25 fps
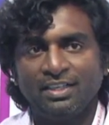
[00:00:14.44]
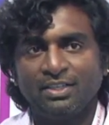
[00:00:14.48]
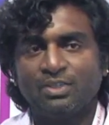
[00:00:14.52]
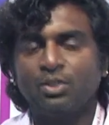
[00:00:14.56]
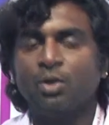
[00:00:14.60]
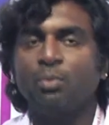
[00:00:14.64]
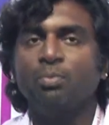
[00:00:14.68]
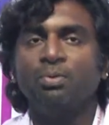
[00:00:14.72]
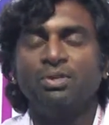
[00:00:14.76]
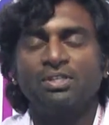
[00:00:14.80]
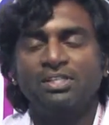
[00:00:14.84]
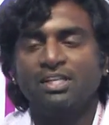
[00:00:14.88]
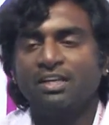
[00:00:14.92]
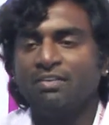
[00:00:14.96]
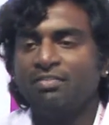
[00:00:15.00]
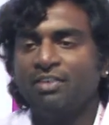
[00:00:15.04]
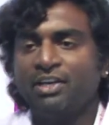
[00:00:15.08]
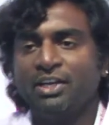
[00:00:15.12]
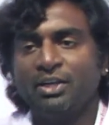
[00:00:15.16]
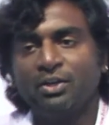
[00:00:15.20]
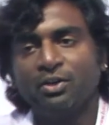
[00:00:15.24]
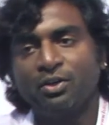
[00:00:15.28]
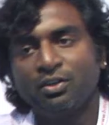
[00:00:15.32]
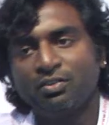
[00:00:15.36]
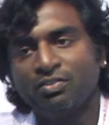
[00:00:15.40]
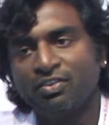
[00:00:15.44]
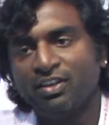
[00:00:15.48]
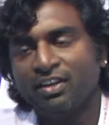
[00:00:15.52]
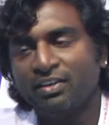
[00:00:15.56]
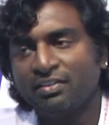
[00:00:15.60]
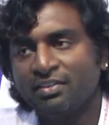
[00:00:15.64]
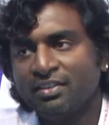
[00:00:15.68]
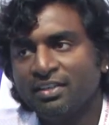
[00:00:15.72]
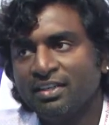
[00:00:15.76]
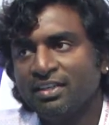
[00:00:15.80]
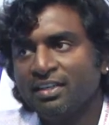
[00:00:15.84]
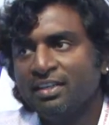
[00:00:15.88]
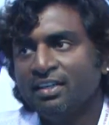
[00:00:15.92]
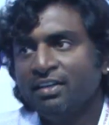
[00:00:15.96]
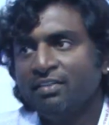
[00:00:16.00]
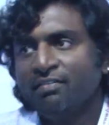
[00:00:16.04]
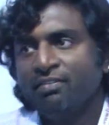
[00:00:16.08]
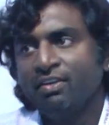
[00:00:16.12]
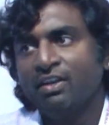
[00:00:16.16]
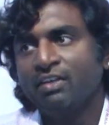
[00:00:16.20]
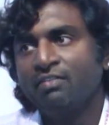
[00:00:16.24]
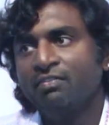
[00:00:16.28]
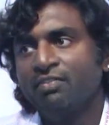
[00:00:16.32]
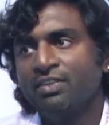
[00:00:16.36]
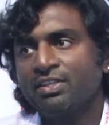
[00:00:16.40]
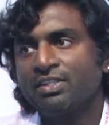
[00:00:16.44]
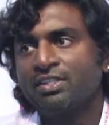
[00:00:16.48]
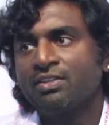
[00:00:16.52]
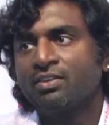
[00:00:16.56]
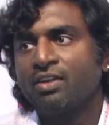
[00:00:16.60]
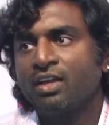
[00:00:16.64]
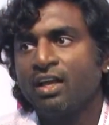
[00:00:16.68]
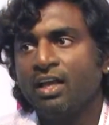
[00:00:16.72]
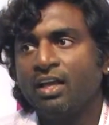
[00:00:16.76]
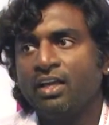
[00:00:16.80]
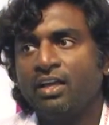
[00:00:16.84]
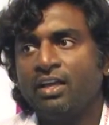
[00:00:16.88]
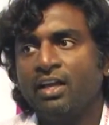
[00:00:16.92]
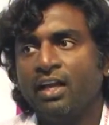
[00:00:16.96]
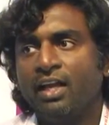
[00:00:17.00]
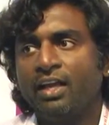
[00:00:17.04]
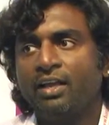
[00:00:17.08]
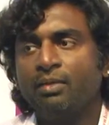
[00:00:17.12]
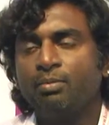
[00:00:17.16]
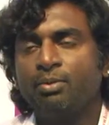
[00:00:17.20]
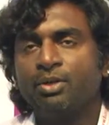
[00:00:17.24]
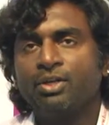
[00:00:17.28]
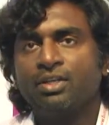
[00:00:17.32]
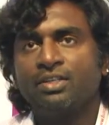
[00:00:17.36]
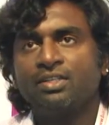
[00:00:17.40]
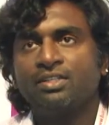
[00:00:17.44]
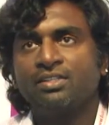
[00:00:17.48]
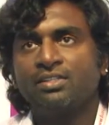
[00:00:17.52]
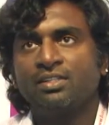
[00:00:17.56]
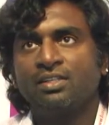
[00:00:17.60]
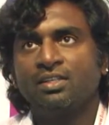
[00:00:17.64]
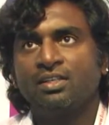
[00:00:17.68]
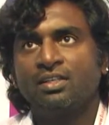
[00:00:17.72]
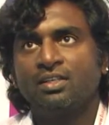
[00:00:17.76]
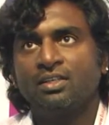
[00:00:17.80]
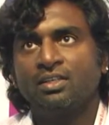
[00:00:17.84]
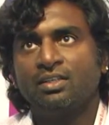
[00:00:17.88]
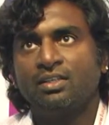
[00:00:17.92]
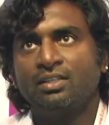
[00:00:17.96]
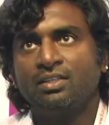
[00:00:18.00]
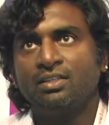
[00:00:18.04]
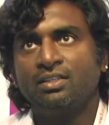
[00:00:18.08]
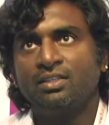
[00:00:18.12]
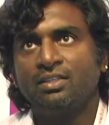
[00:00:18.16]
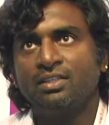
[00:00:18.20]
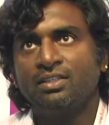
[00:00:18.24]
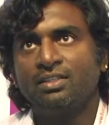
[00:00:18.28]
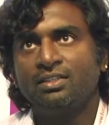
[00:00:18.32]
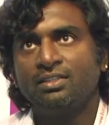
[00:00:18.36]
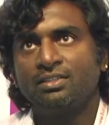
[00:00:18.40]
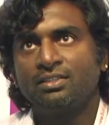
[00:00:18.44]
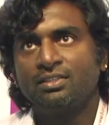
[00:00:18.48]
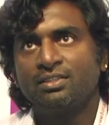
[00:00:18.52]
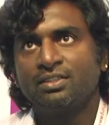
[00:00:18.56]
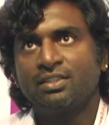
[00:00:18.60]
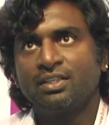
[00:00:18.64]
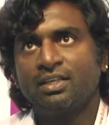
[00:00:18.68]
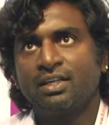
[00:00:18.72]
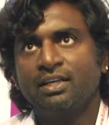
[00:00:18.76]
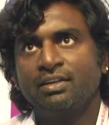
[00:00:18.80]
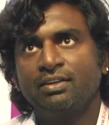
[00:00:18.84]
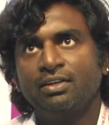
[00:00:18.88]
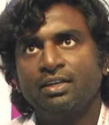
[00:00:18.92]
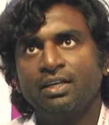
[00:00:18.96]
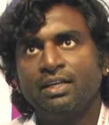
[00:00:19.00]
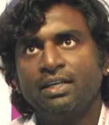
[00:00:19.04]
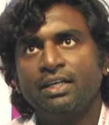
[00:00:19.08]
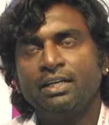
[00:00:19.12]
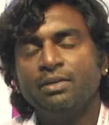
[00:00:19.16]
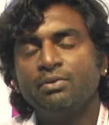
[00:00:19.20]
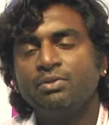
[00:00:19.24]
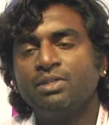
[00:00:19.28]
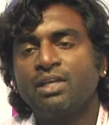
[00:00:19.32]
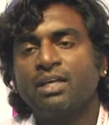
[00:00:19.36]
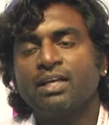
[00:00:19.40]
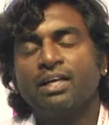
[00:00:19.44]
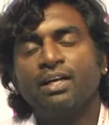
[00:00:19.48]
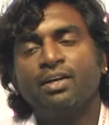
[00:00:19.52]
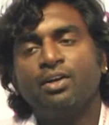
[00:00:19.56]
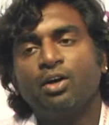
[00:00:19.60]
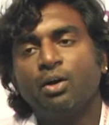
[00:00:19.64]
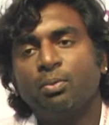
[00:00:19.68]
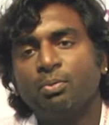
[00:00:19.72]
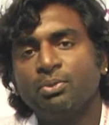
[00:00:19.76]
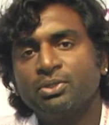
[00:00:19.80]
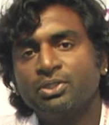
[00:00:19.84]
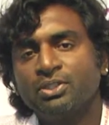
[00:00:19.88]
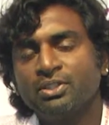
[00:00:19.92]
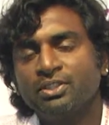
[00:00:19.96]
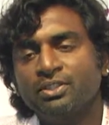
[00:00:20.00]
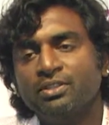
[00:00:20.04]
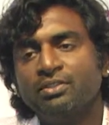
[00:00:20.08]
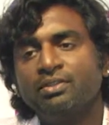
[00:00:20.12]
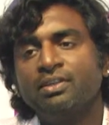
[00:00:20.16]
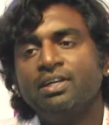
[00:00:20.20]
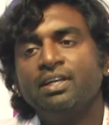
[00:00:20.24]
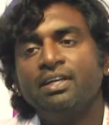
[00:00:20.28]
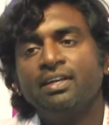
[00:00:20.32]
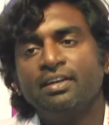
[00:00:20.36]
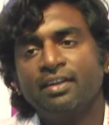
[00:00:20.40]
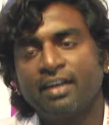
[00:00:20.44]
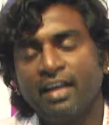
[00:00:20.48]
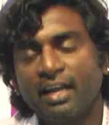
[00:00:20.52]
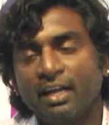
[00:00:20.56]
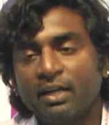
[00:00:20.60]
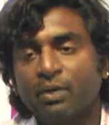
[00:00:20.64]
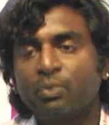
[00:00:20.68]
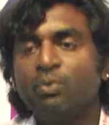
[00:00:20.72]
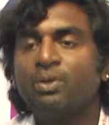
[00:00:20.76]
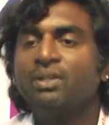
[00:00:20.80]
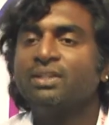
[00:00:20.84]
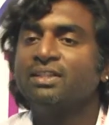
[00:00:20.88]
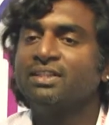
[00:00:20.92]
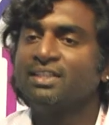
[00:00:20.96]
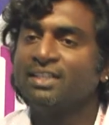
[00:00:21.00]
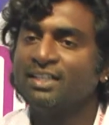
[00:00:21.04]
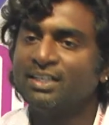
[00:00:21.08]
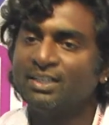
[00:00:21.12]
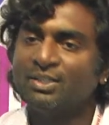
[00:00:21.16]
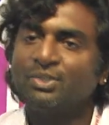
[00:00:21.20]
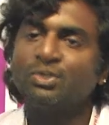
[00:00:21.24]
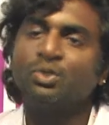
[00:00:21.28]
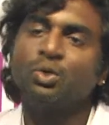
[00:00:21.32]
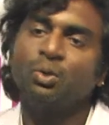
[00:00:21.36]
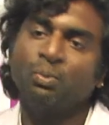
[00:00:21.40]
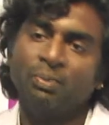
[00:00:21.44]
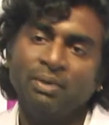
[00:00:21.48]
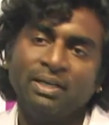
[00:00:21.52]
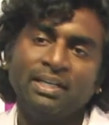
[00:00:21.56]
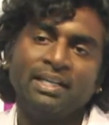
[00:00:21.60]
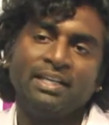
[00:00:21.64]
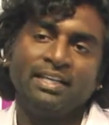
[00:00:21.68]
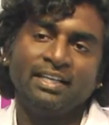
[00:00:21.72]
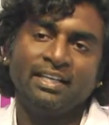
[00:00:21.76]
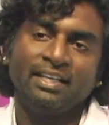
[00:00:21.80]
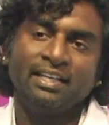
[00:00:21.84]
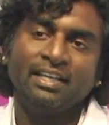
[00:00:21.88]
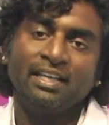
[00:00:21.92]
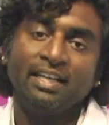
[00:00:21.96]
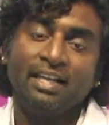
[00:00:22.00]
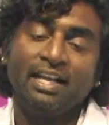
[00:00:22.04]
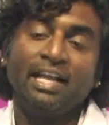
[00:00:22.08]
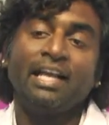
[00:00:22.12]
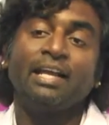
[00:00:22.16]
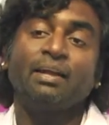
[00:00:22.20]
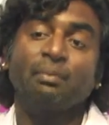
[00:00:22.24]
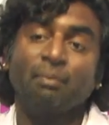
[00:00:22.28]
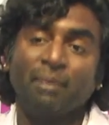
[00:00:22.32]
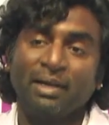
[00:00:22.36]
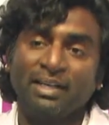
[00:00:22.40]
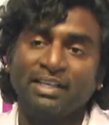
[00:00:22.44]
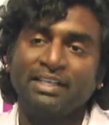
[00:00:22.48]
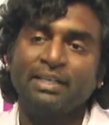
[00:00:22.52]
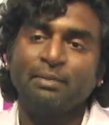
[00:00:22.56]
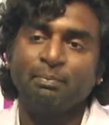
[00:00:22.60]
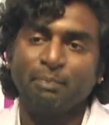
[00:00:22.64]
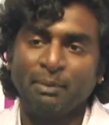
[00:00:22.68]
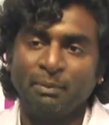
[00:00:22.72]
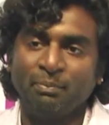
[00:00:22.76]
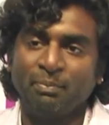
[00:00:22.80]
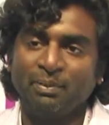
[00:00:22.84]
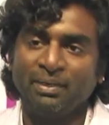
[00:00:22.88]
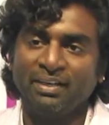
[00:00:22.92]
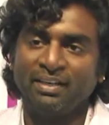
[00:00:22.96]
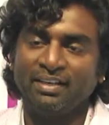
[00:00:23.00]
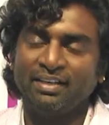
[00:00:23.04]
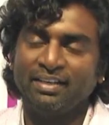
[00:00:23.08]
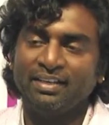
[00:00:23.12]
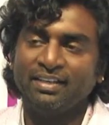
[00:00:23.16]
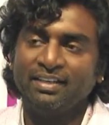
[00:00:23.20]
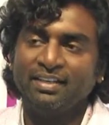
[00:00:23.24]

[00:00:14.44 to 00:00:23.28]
It's obviously a very good film. Film festival I like because it gives a great opportunity to interact with so many like-minded people.